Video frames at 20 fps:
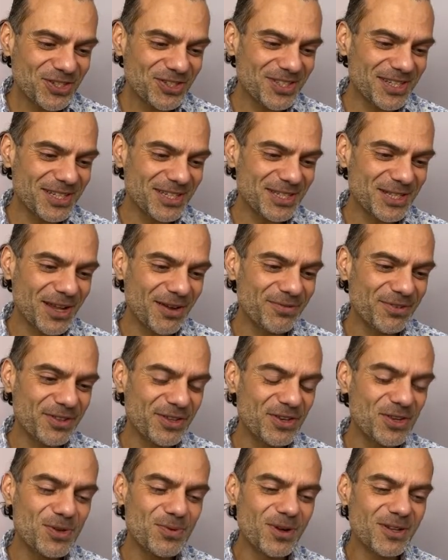to discover the
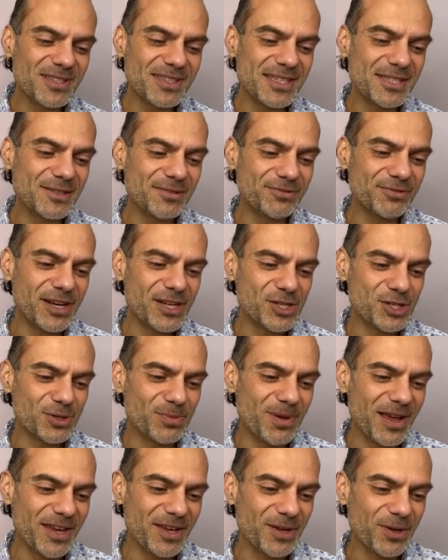nuances of fresh
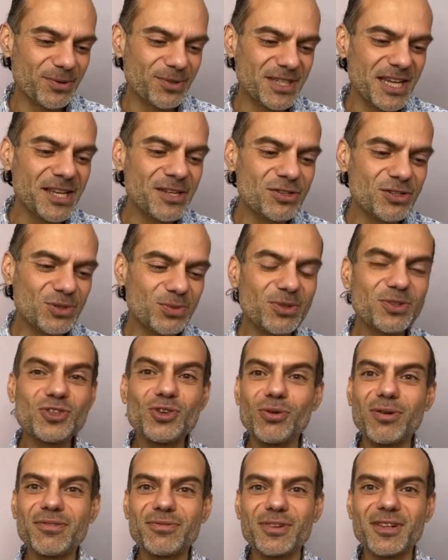tobacco tinged with
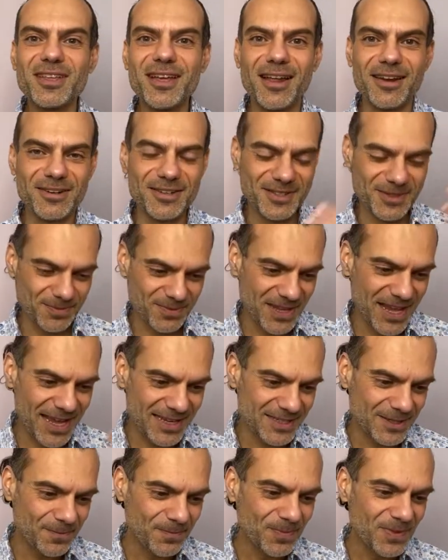joyful colours.
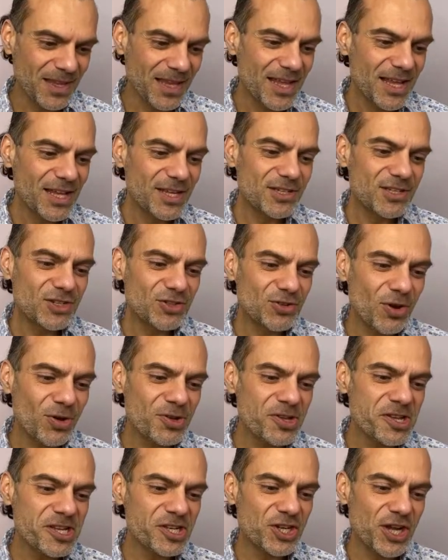Yes.
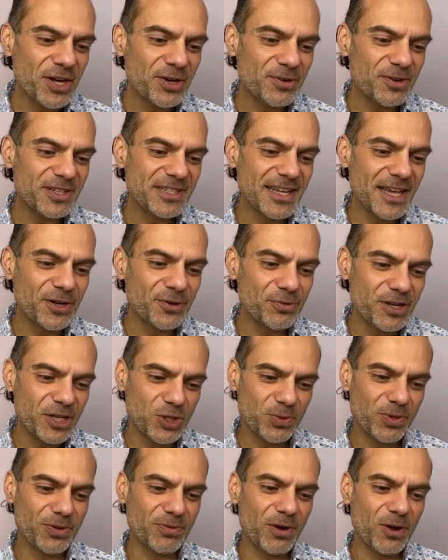Strong, generous, and rich
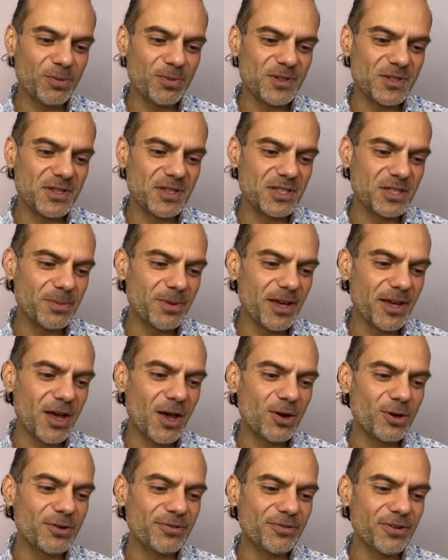with aromas, the
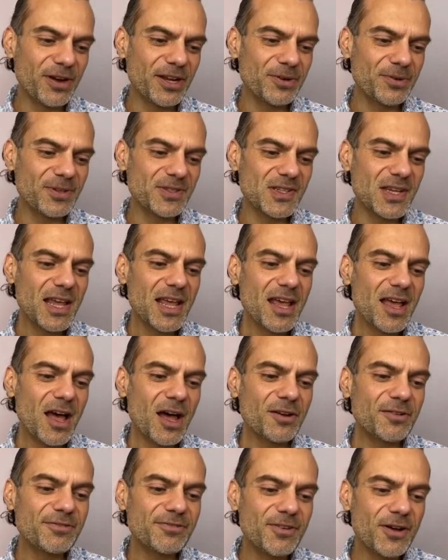Tobacolor fragrance
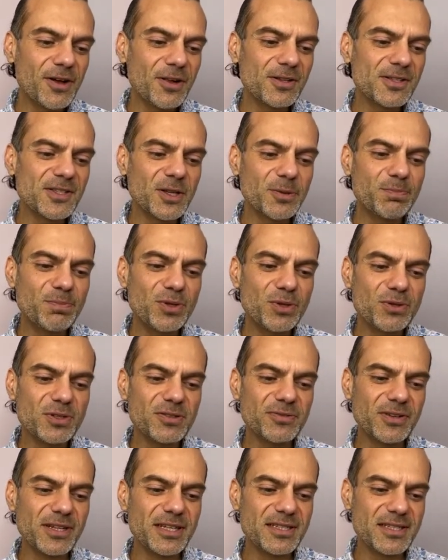unfurls a
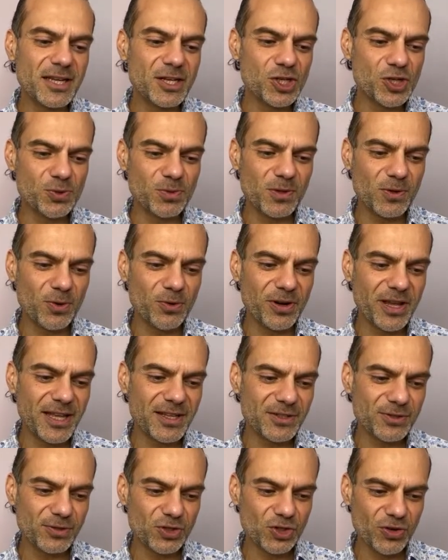beautifully sensual
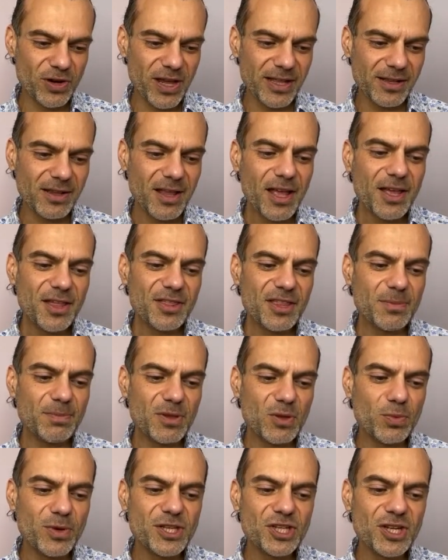oriental trail. The
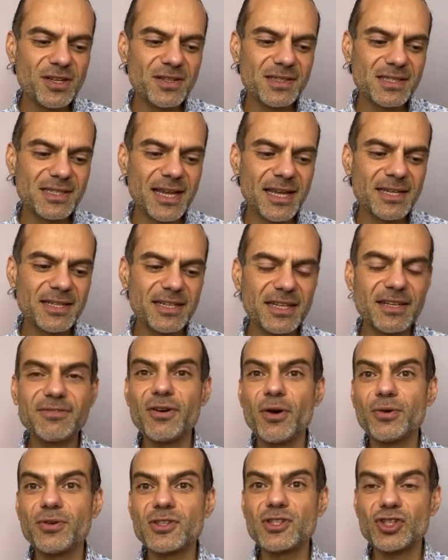bewitching scent
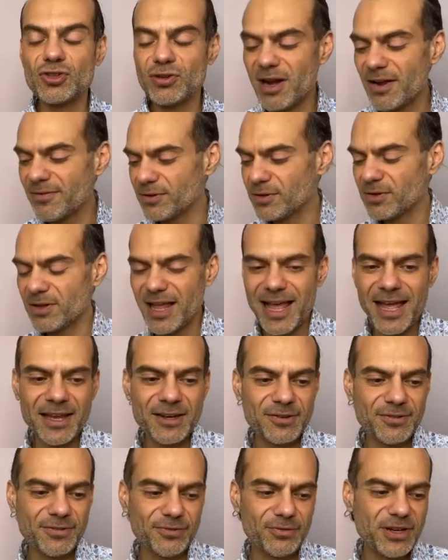evokes travel
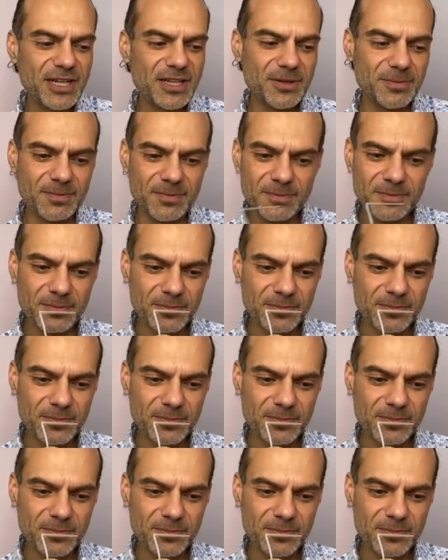and freedom.